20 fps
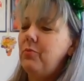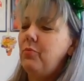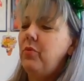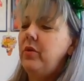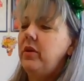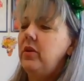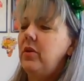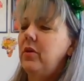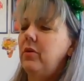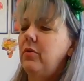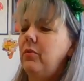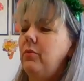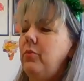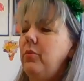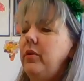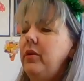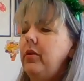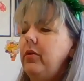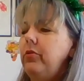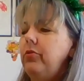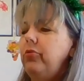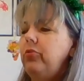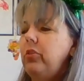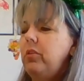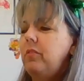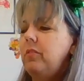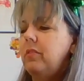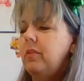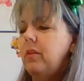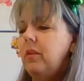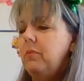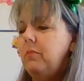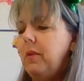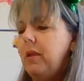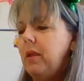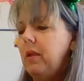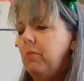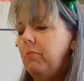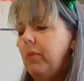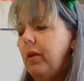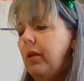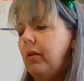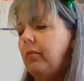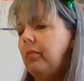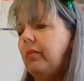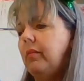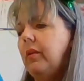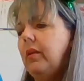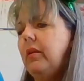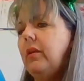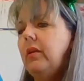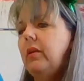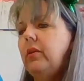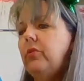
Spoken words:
we know Jen's gonna make a mess.